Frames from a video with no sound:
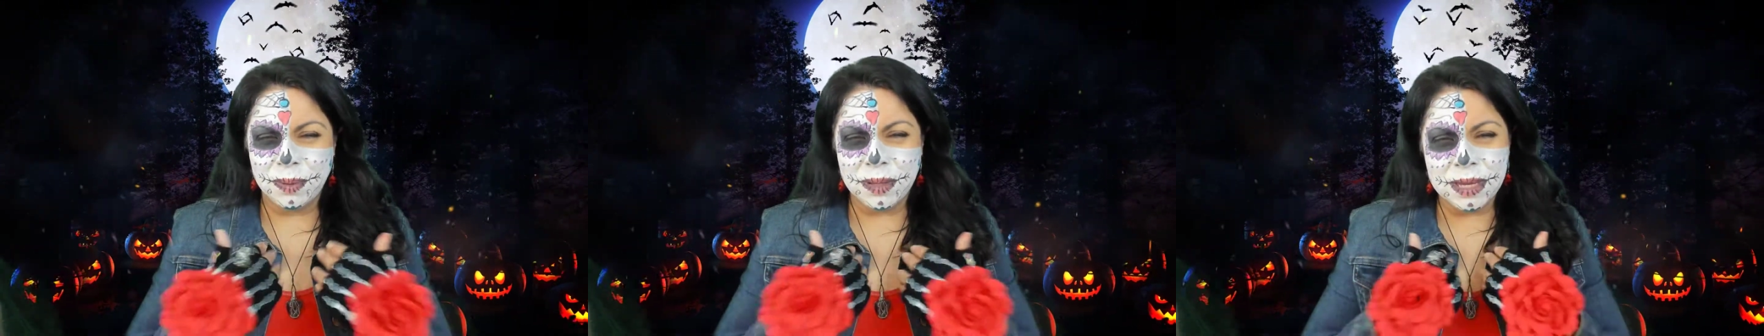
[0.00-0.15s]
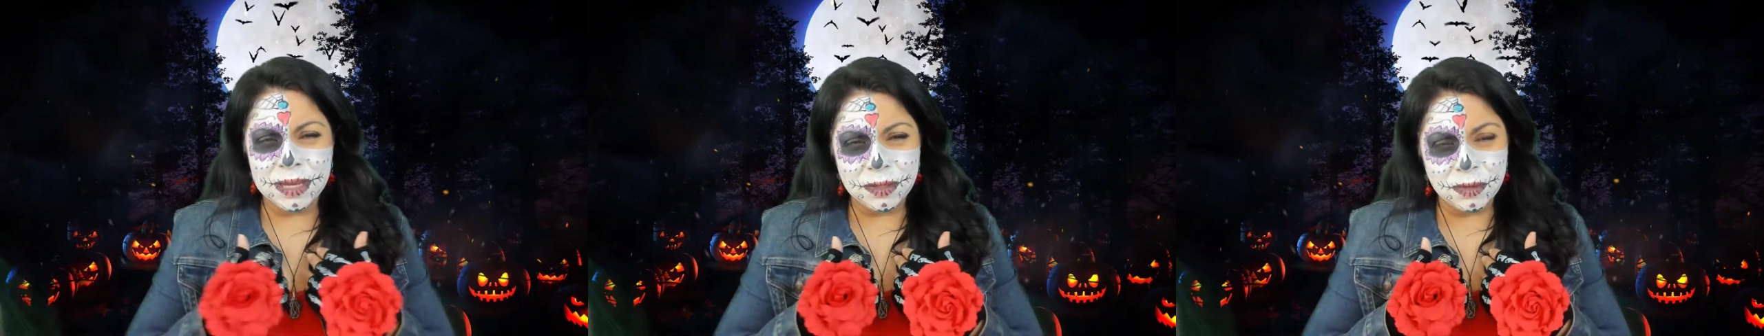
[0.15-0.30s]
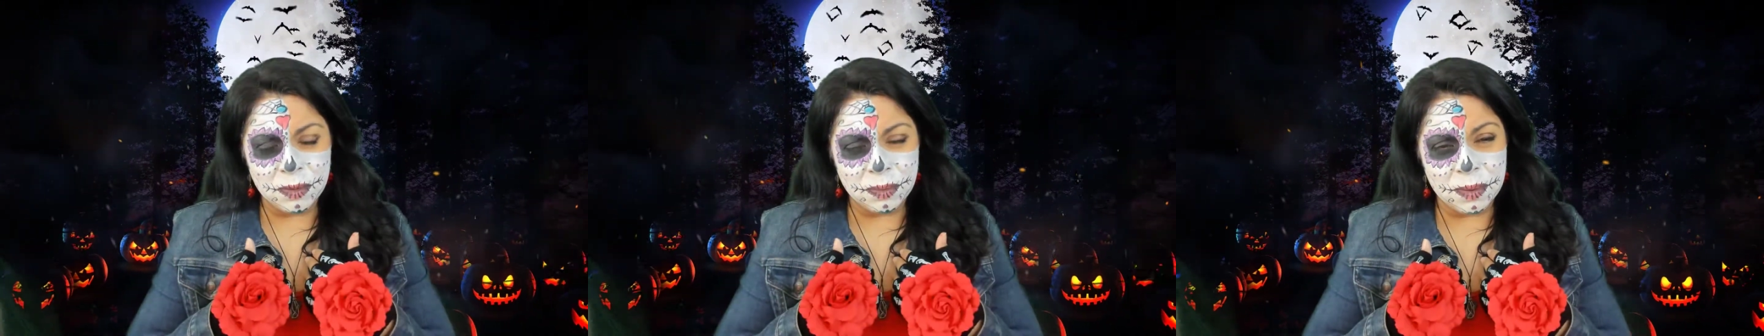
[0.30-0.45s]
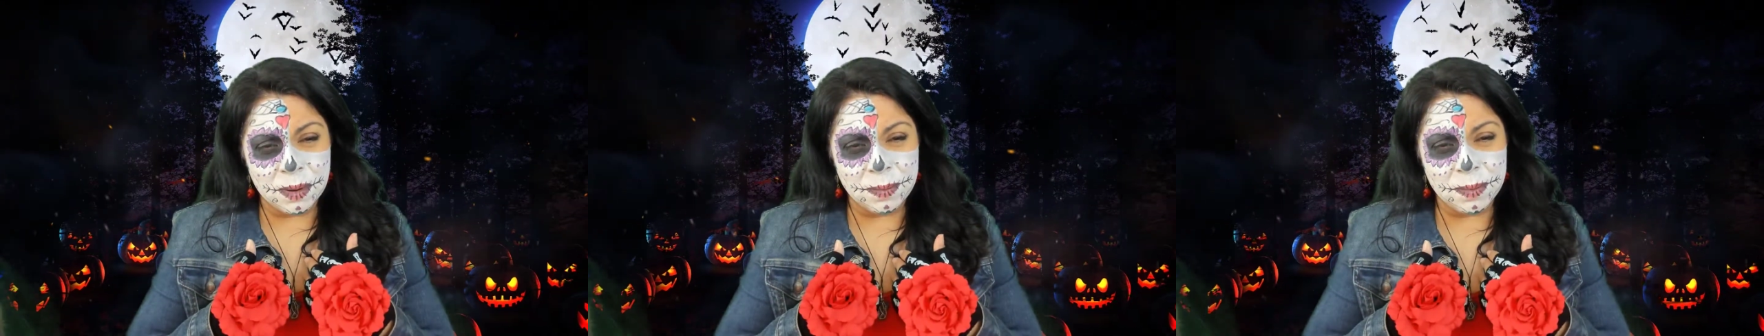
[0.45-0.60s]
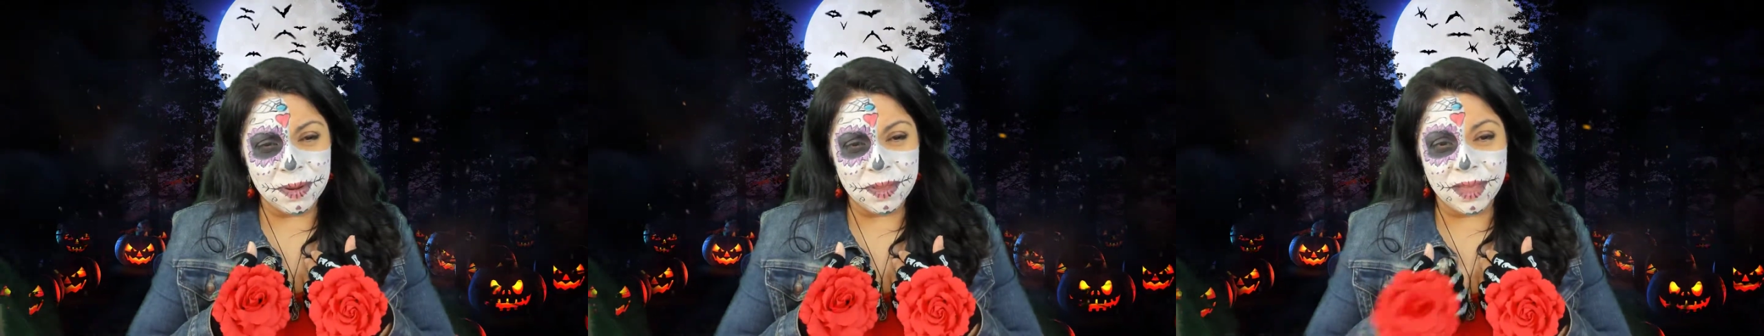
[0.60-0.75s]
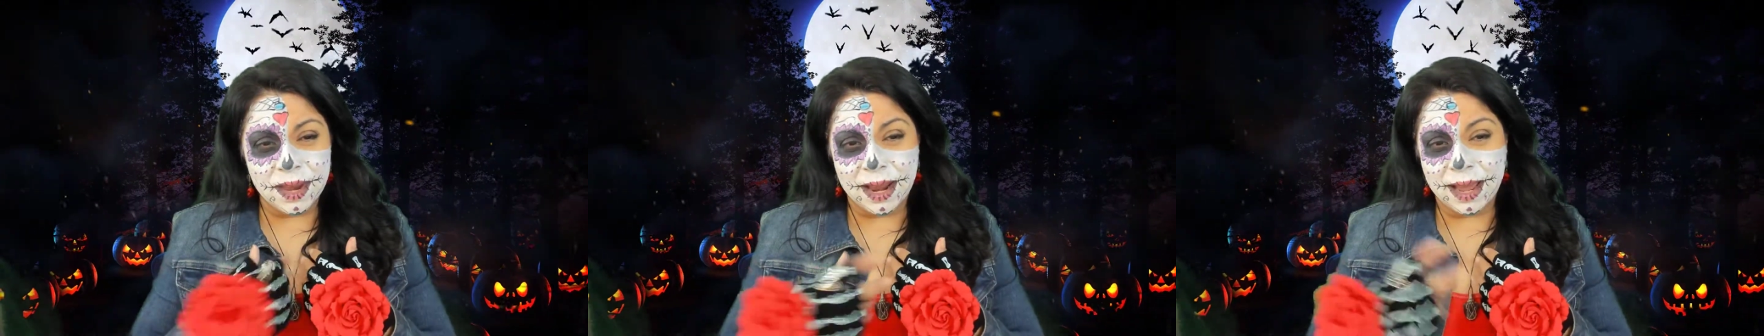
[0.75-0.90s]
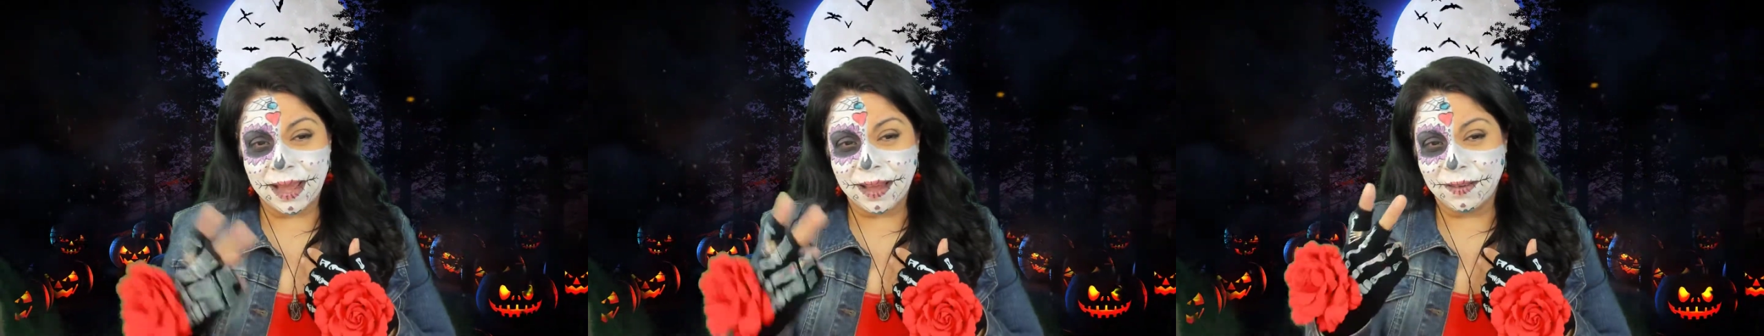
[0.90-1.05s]
please remember
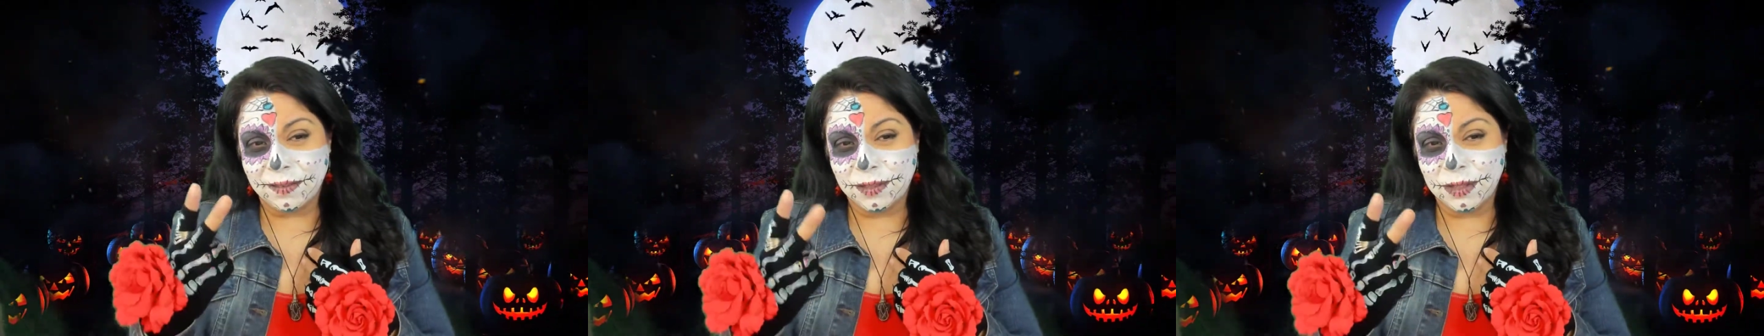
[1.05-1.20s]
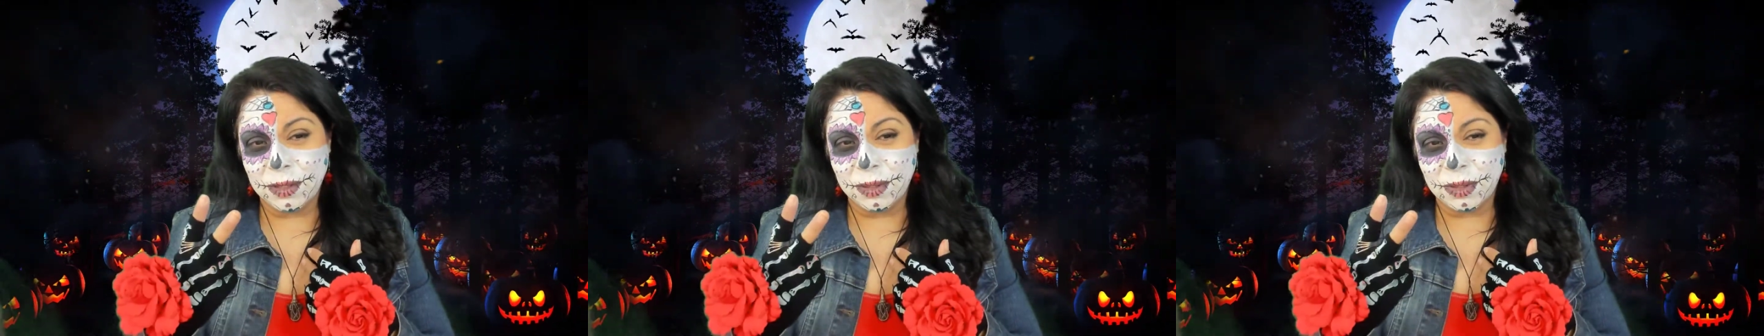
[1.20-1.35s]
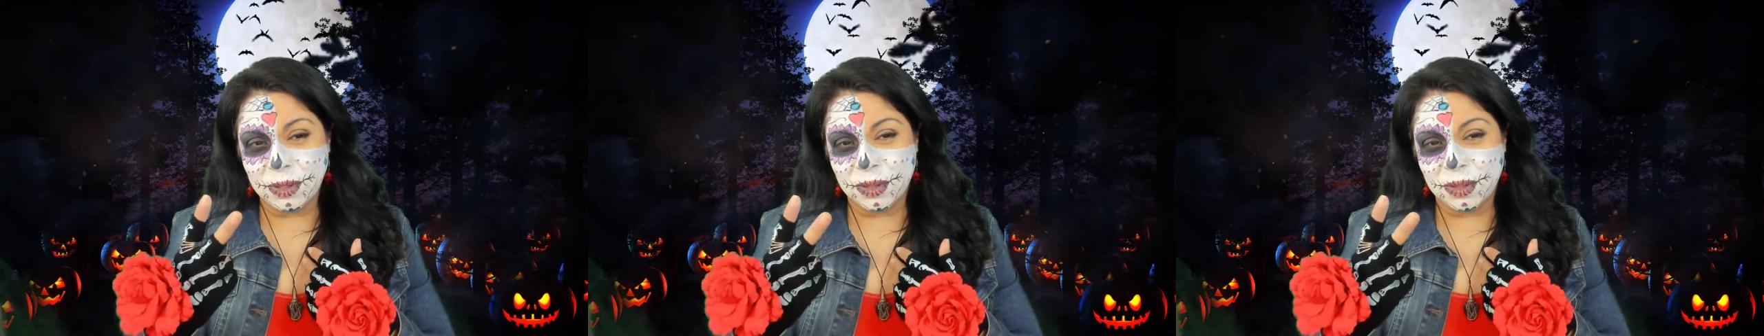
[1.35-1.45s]
that I have two